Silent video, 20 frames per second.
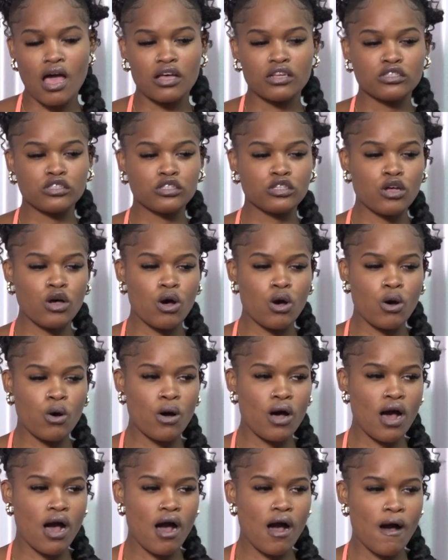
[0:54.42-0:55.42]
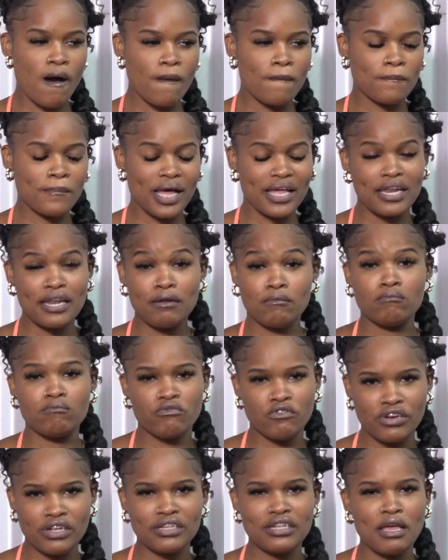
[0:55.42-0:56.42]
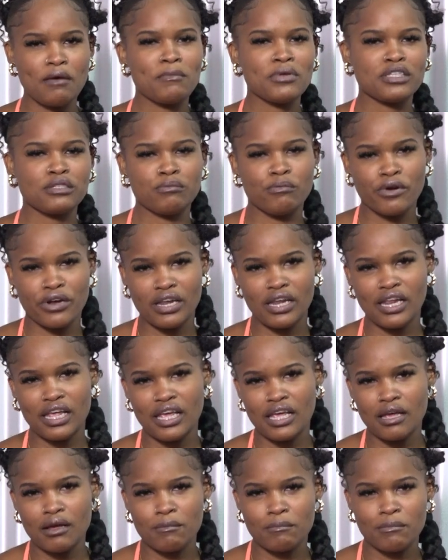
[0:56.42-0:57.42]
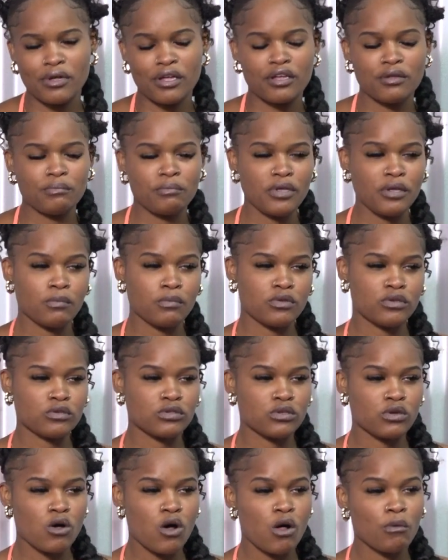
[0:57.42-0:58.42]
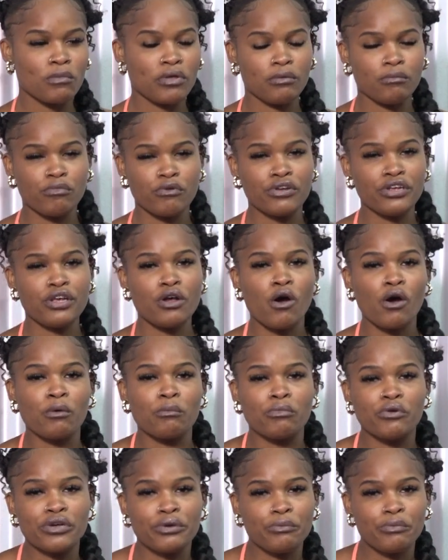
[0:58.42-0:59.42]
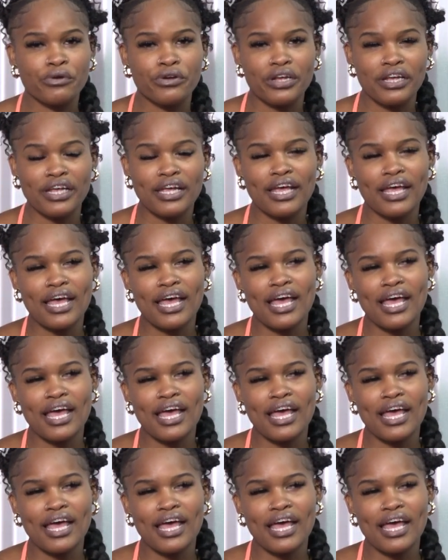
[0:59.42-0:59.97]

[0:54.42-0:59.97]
So my real name is Brittany, but people used to call me Bre or Bre.